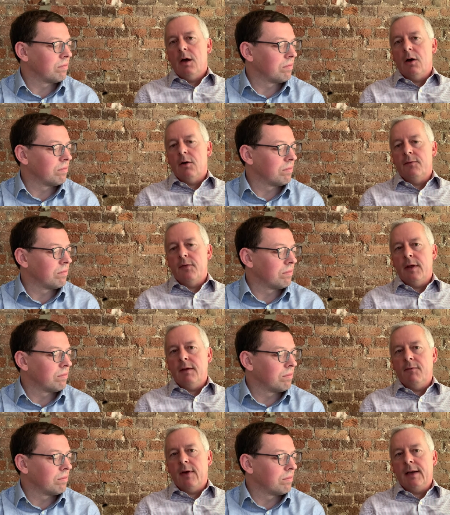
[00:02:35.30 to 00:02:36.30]
Speaker 1: of
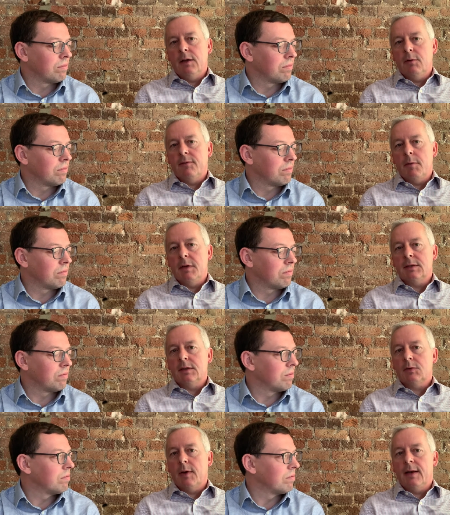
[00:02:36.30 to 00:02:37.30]
the value of the
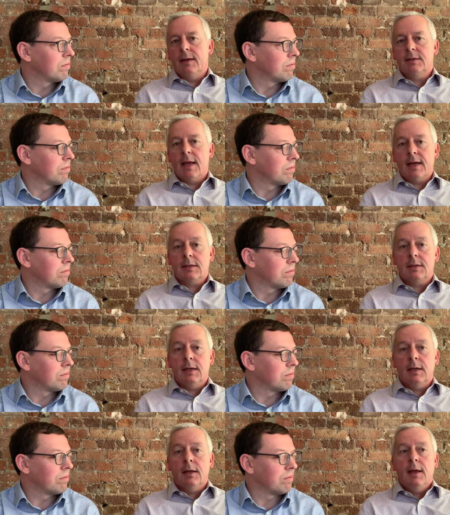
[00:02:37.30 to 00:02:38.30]
business when it's
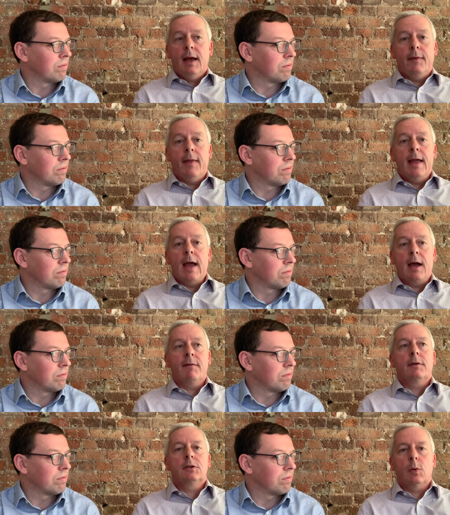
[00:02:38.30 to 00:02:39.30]
exited and they
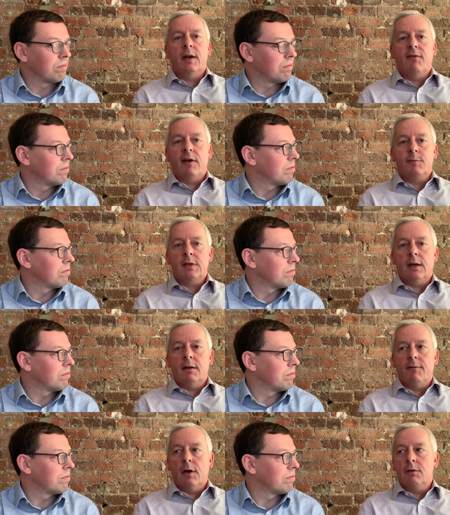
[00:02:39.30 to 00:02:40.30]
have 25% of
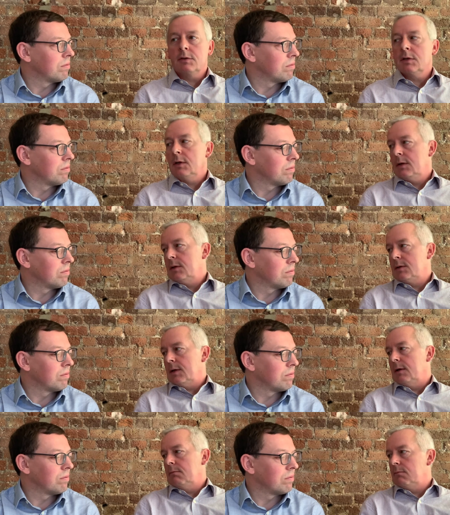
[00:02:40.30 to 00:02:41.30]
the votes
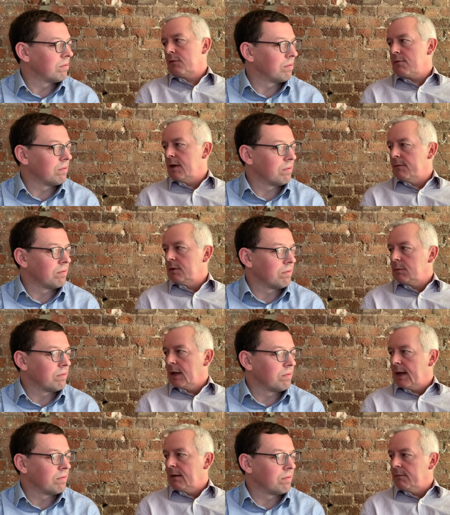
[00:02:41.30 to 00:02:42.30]
so three of them
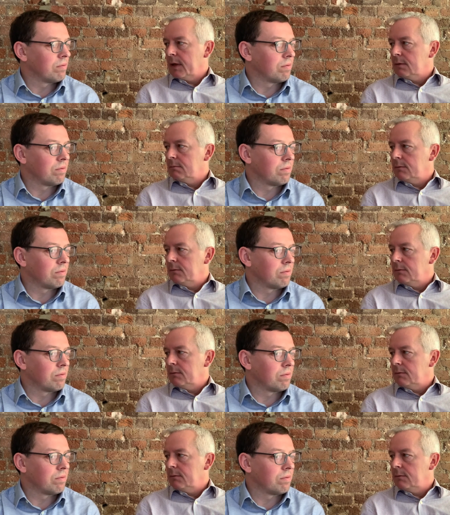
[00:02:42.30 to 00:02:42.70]
can outvote